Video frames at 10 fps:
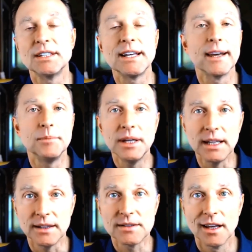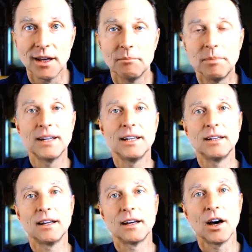in diabetes, but
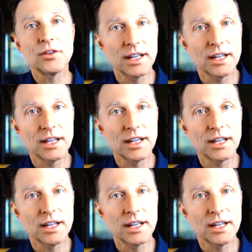in other